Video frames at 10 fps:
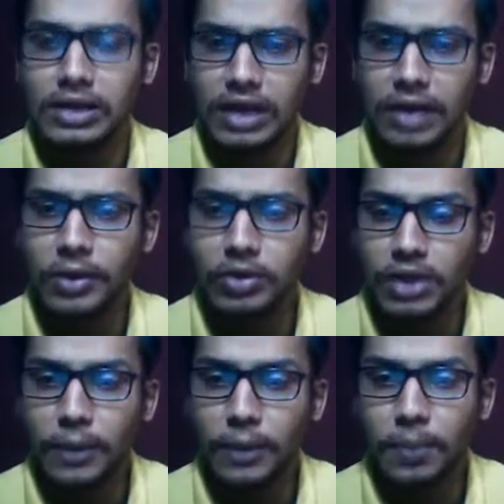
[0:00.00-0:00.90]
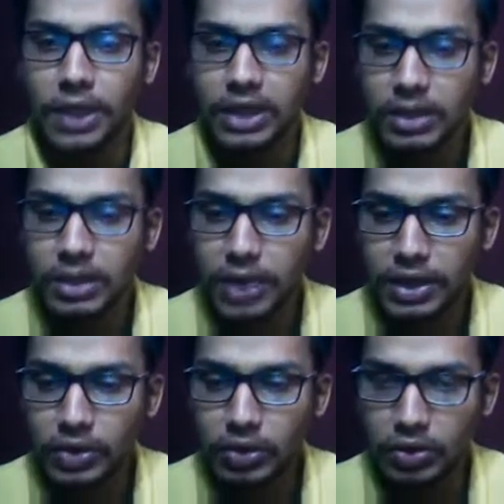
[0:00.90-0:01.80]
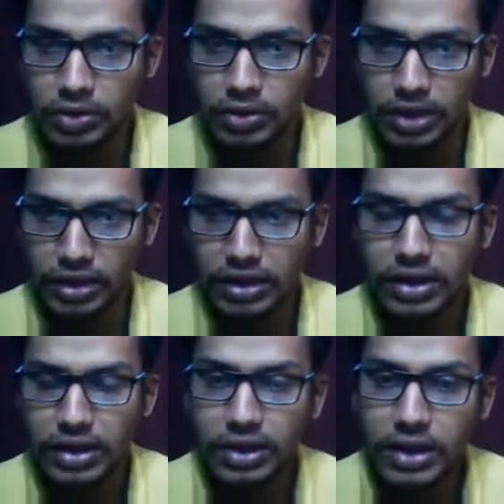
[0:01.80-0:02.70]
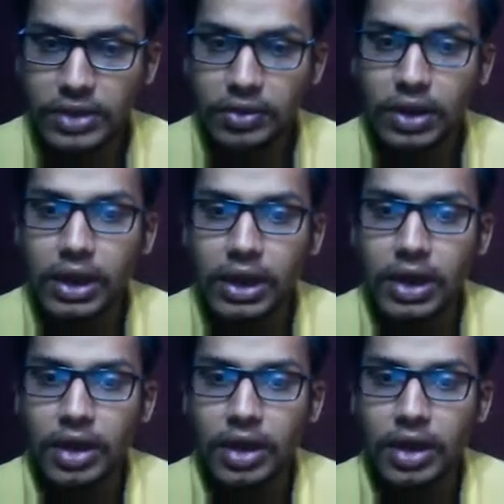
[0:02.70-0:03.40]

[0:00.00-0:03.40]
about some debugging tools, and these will